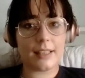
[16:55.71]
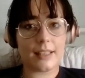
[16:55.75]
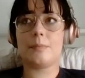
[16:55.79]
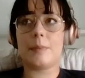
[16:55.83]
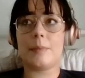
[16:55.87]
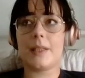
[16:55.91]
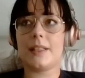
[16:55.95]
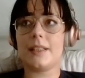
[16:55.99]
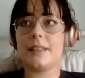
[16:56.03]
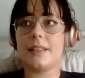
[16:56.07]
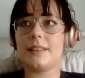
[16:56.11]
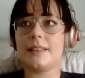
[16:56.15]

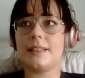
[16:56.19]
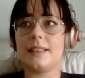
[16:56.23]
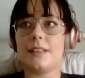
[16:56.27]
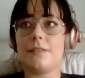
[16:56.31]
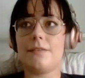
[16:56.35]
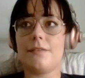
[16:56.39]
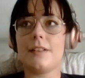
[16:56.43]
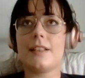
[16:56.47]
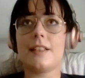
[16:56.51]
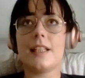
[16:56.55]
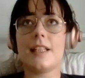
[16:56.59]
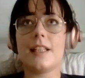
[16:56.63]
Because if
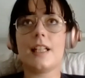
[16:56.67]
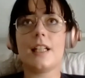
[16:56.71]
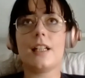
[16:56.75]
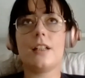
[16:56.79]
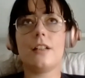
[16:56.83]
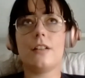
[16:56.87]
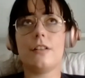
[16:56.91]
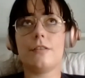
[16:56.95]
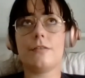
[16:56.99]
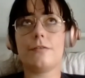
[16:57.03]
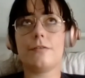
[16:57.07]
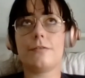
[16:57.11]
you think
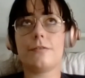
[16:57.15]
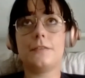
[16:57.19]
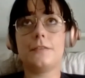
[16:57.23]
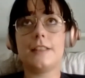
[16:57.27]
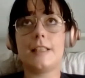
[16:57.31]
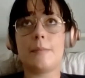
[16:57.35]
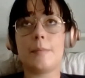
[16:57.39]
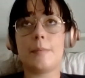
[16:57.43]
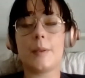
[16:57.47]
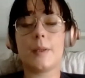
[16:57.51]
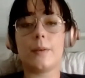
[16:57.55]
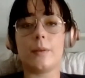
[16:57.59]
of
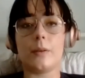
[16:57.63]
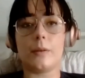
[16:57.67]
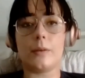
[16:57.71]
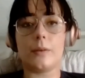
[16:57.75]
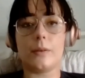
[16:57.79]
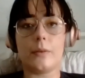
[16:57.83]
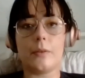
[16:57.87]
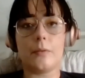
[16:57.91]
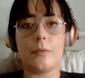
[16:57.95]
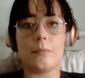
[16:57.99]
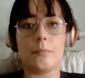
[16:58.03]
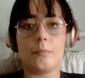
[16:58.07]
typical
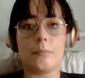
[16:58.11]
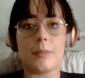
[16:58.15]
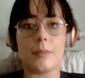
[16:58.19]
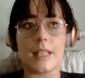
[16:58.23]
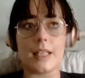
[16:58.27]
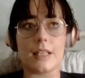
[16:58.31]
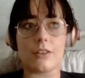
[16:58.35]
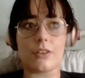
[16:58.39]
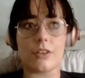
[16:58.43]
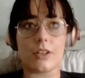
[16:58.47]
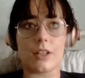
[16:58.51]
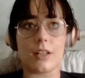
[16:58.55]

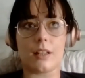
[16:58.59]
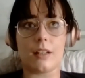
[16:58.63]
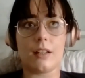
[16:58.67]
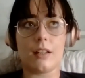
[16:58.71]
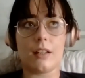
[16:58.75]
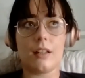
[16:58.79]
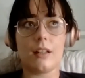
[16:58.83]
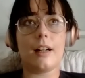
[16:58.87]
media,